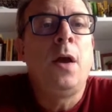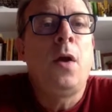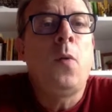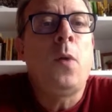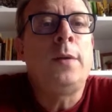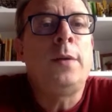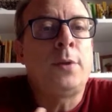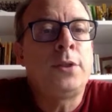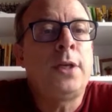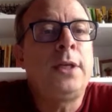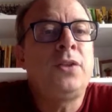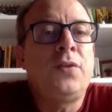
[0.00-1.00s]
When the
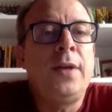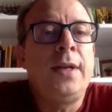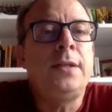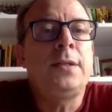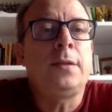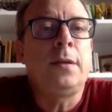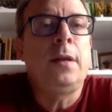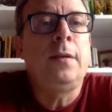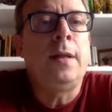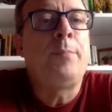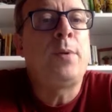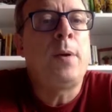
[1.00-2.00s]
project is finished,
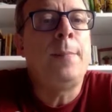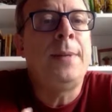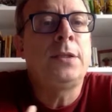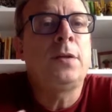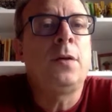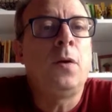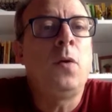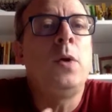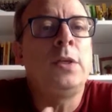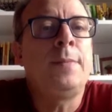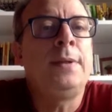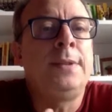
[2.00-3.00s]
the problem is who
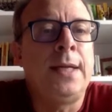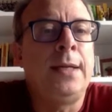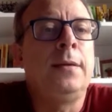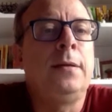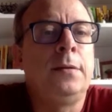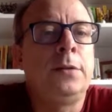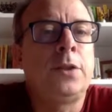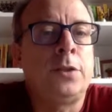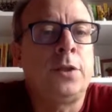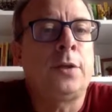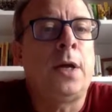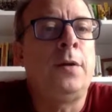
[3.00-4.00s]
is maintaining such
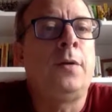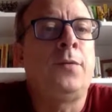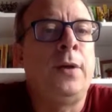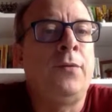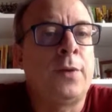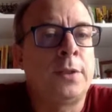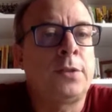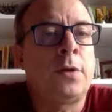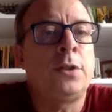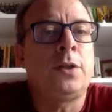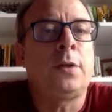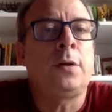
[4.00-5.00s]
a kind of
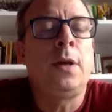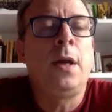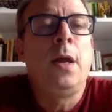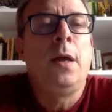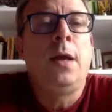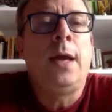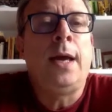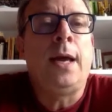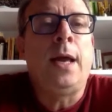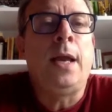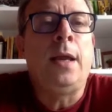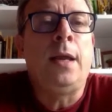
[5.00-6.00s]
infrastructure. Mm-hmm.
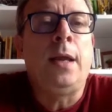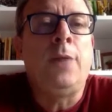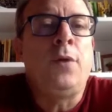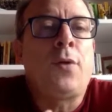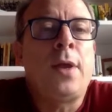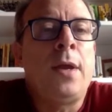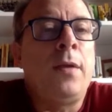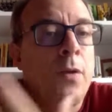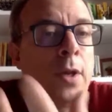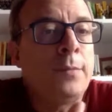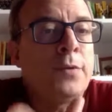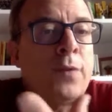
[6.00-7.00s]
If you think in
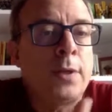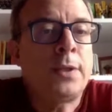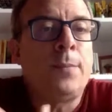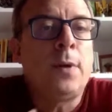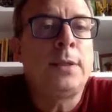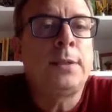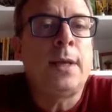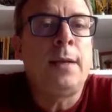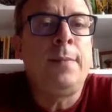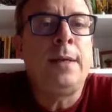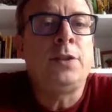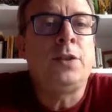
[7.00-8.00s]
terms, for example, as I
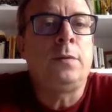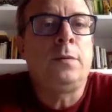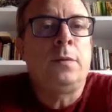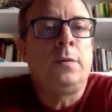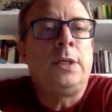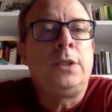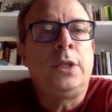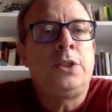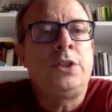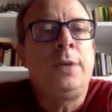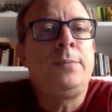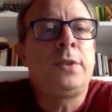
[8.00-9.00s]
mentioned, that the
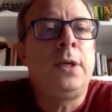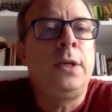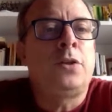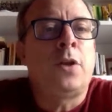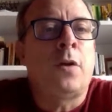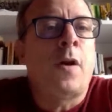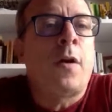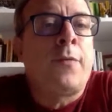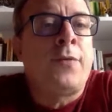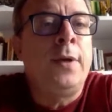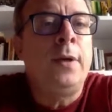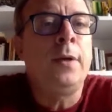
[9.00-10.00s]
ships in
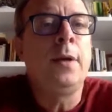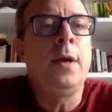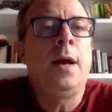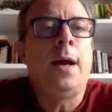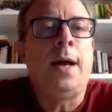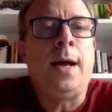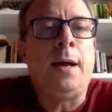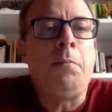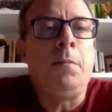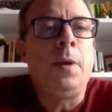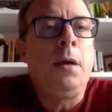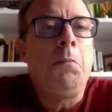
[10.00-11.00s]
oceanography,
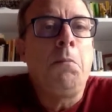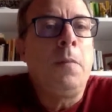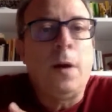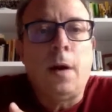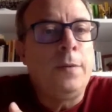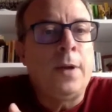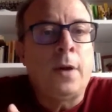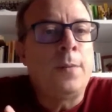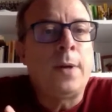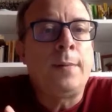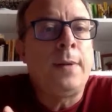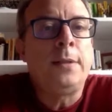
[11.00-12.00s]
the
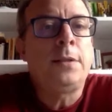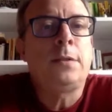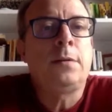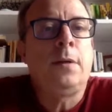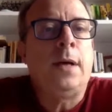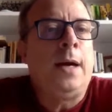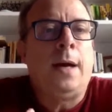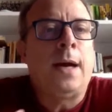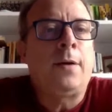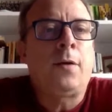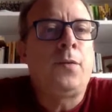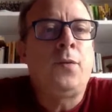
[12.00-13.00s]
governments
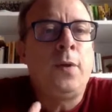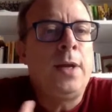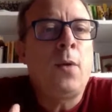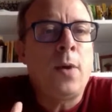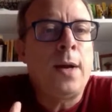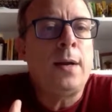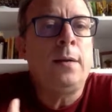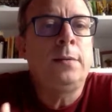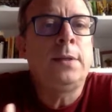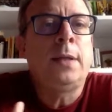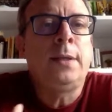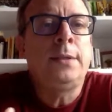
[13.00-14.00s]
are fully aware
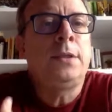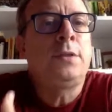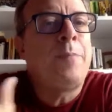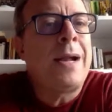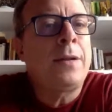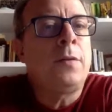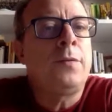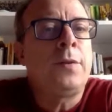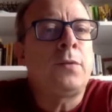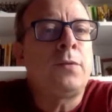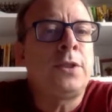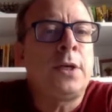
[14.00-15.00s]
that it is part of the
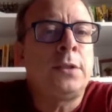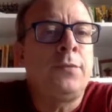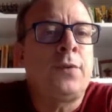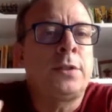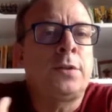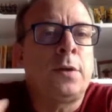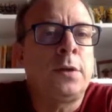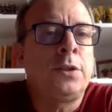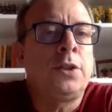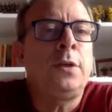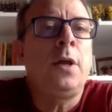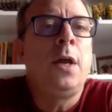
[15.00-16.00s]
research
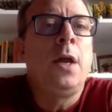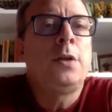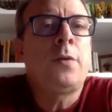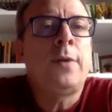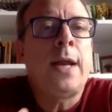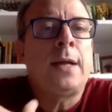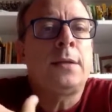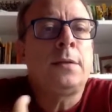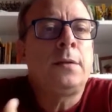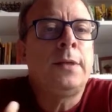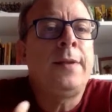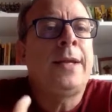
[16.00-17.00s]
infrastructure. So there is
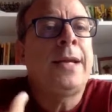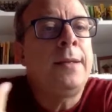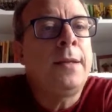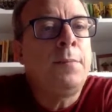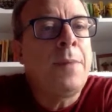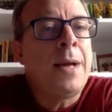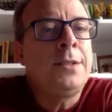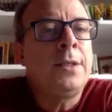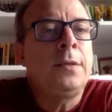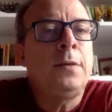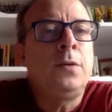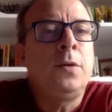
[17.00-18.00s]
dedicated
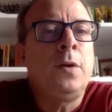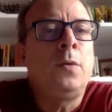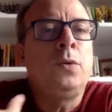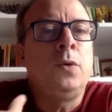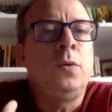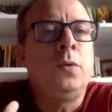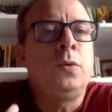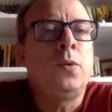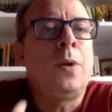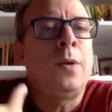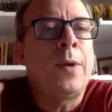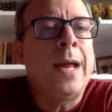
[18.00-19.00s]
budget, to
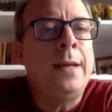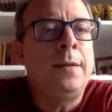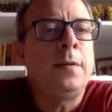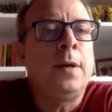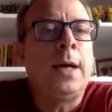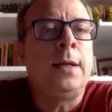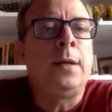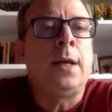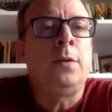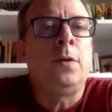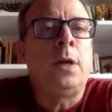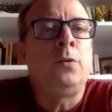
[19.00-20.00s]
allocate
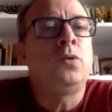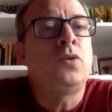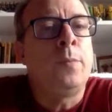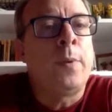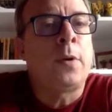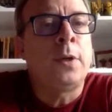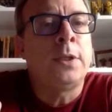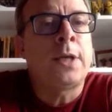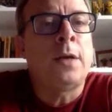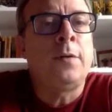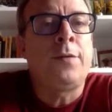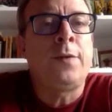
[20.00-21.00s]
and to support these
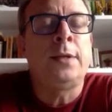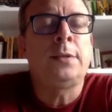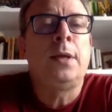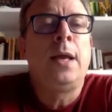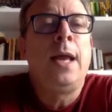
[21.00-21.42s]
kind of things.